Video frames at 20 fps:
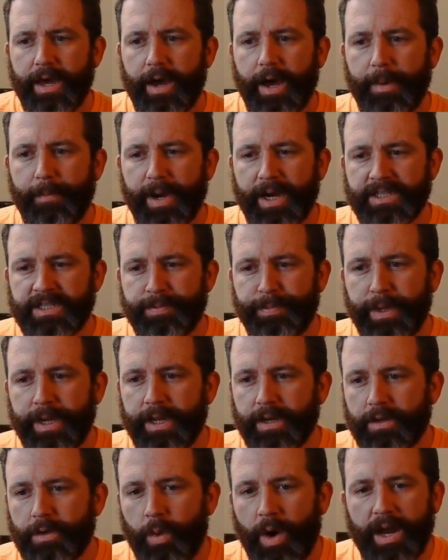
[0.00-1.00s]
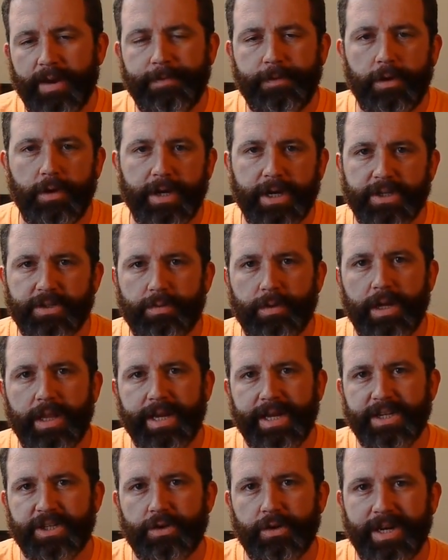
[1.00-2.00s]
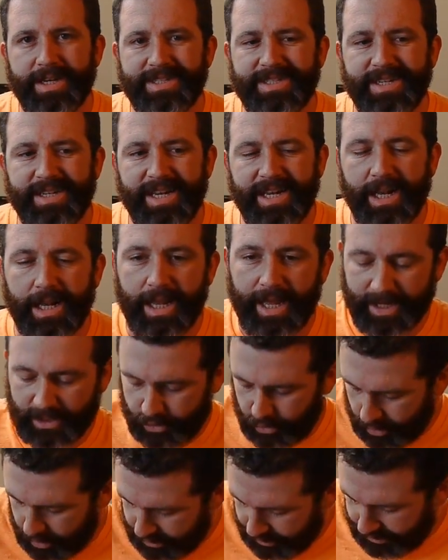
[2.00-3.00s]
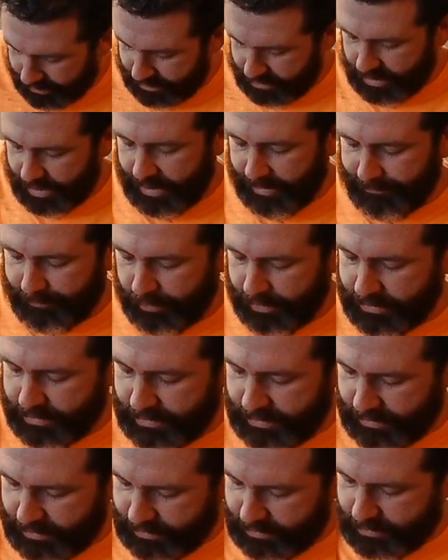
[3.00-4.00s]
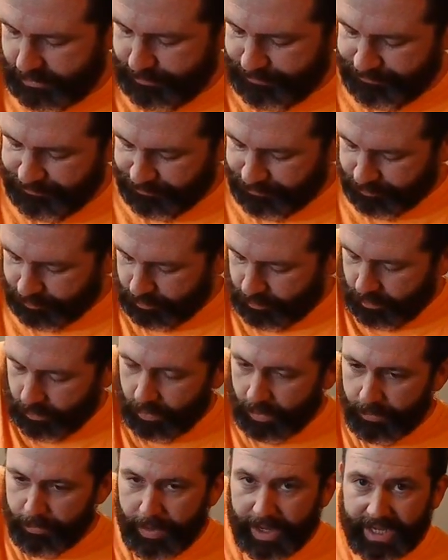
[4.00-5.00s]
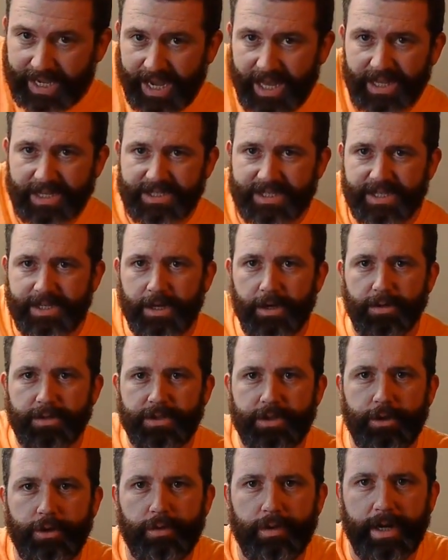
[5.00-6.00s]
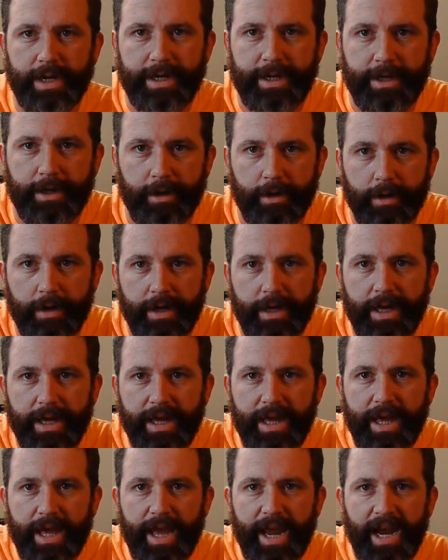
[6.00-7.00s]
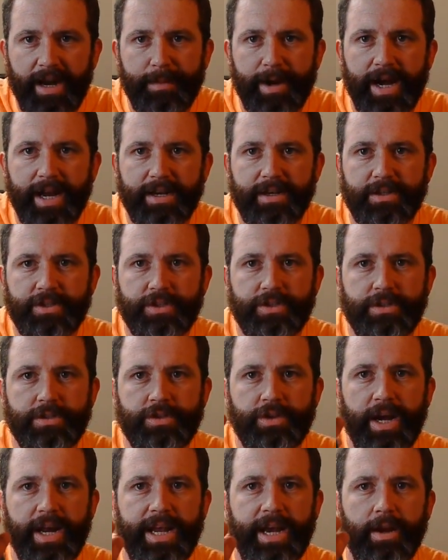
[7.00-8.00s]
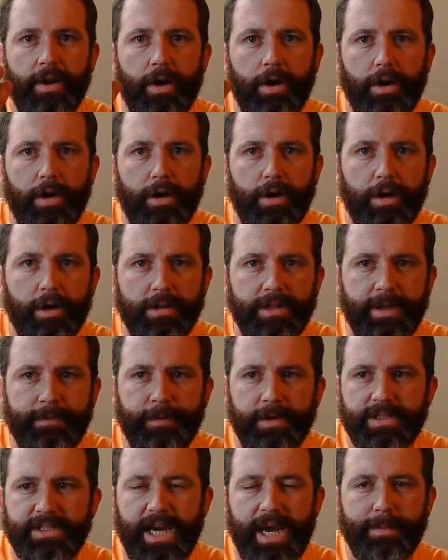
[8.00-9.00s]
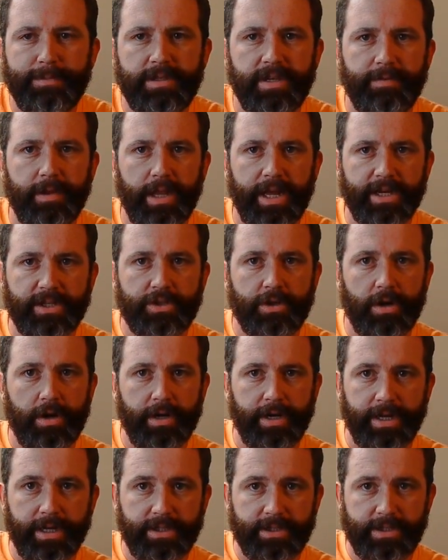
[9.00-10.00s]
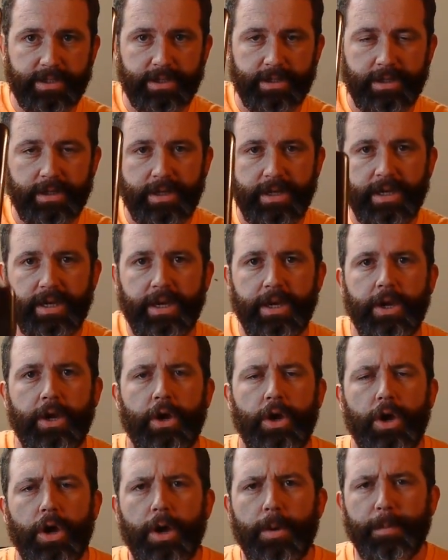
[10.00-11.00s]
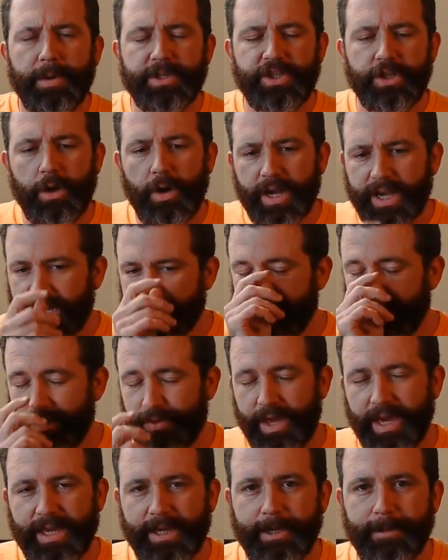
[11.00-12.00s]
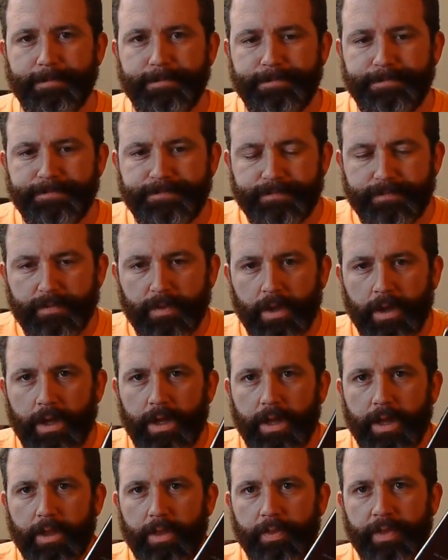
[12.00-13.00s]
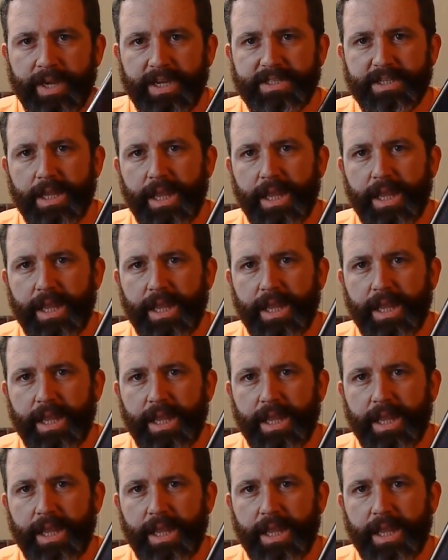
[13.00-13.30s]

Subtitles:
I spent quite a few years really interested in electronics. Like, for instance, my Galaxy Note 2 right here, and about trying out all different types of electronics. But you know, I got to thinking, these